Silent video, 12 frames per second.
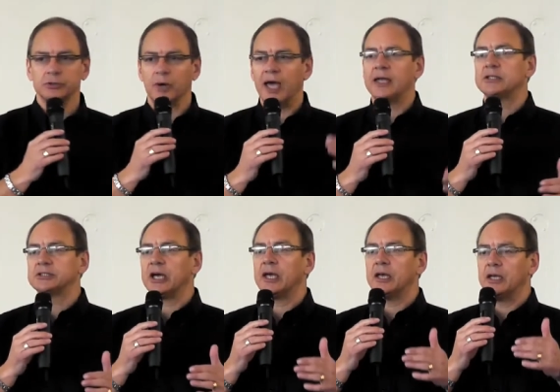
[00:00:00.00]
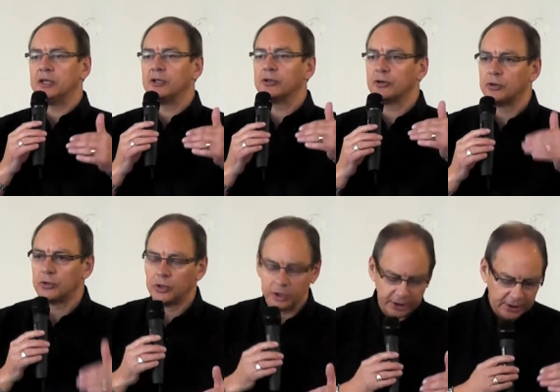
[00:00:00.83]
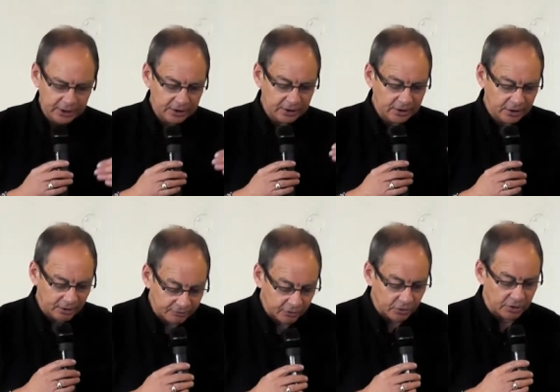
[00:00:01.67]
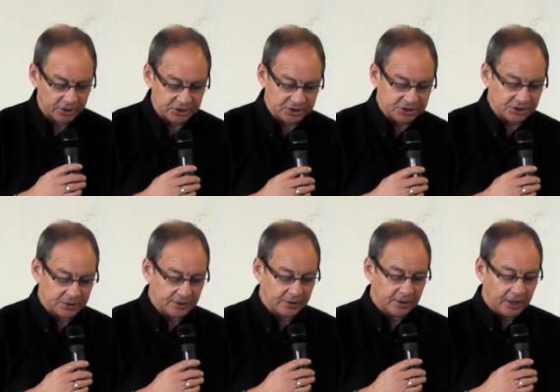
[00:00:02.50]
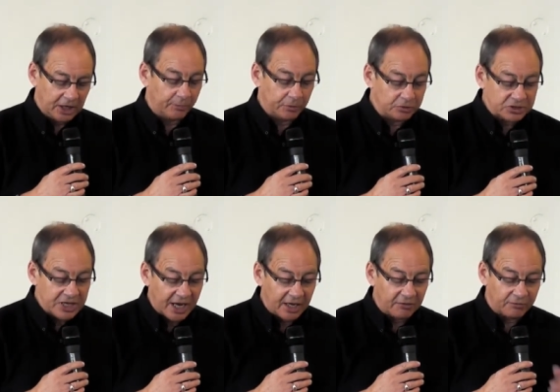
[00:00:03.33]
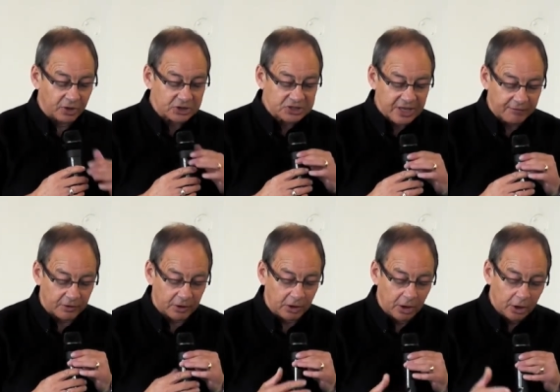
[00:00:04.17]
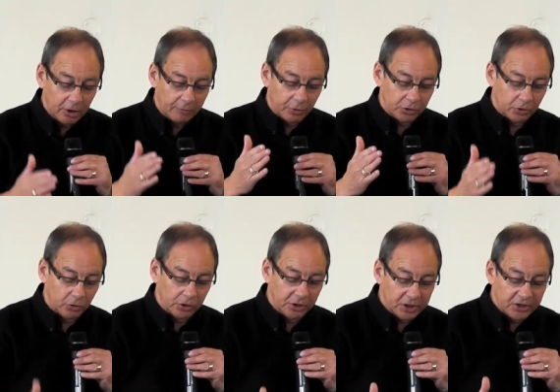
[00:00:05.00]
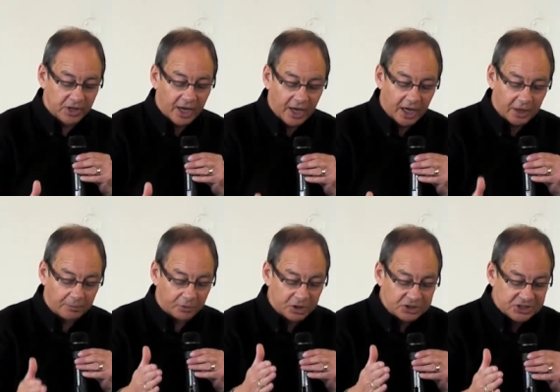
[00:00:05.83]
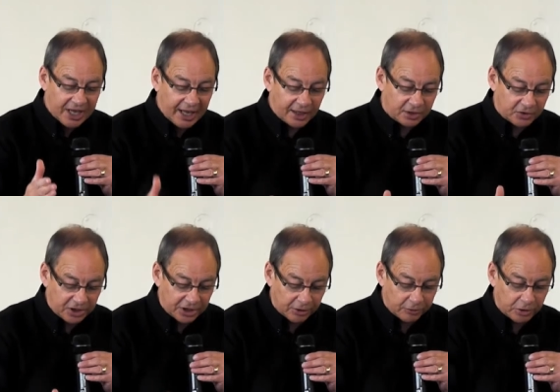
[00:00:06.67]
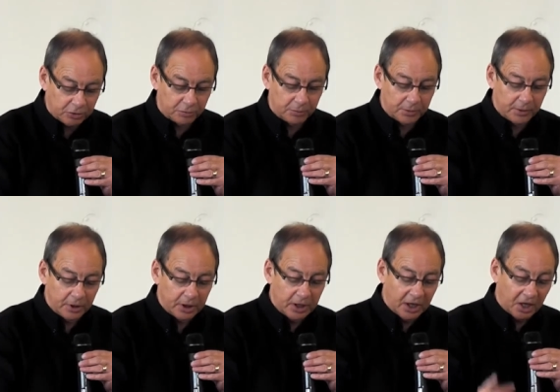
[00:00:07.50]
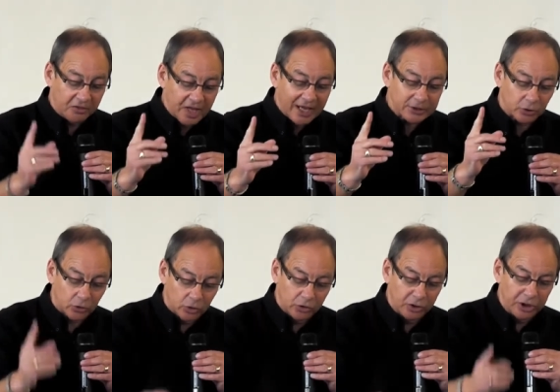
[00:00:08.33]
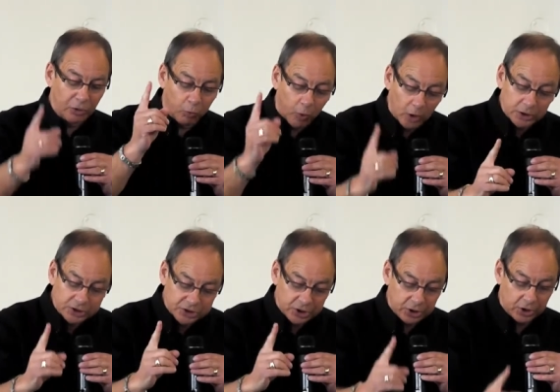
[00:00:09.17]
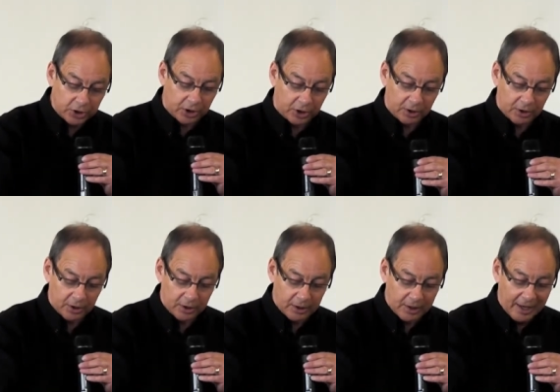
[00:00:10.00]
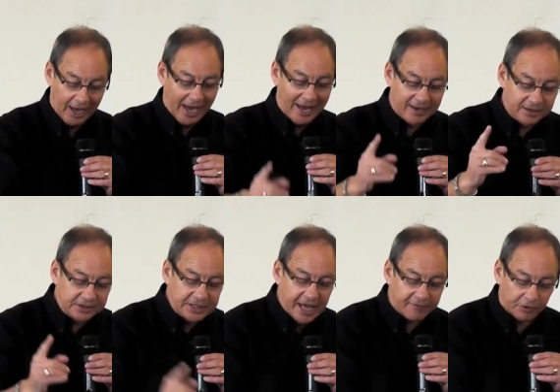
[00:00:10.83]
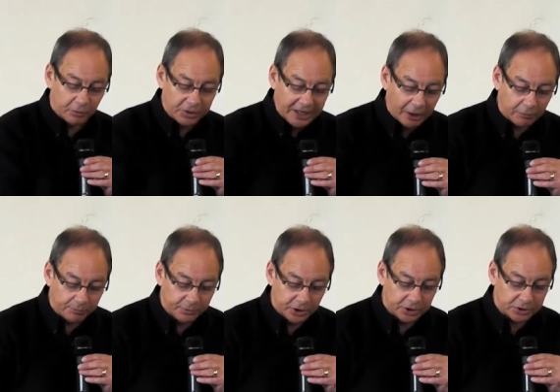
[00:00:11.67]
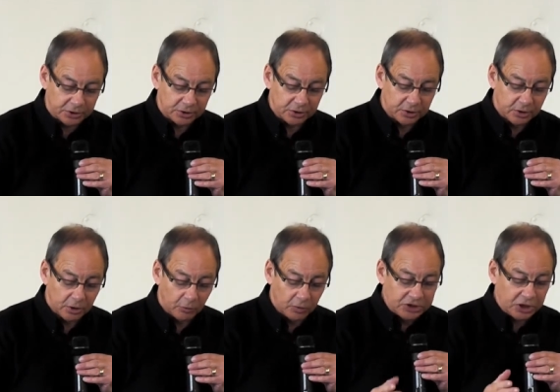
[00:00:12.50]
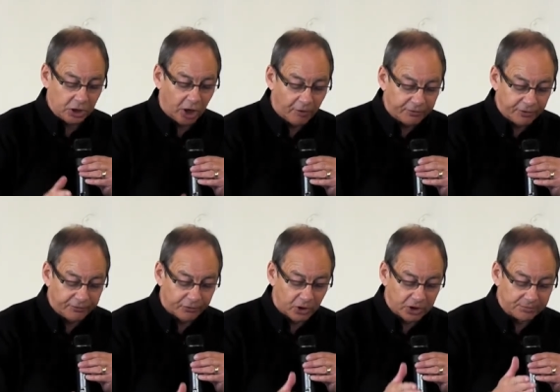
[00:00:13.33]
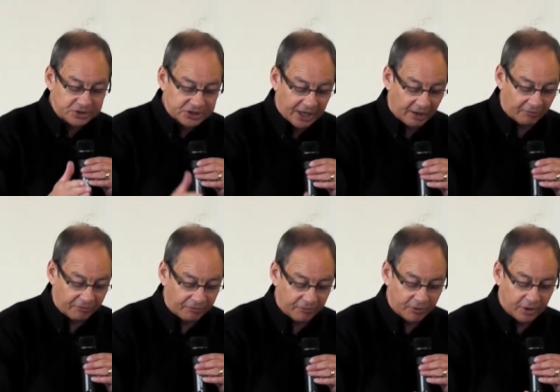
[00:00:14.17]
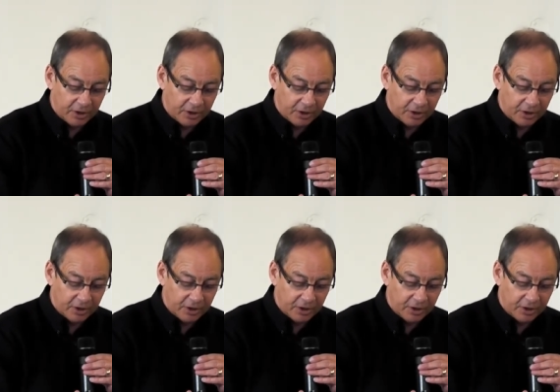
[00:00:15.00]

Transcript: to enter into the Holy of Holies. Hebrews 9, verse 7 but only the high priest entered the inner room, and that only once a year, and never without blood, which he offered for himself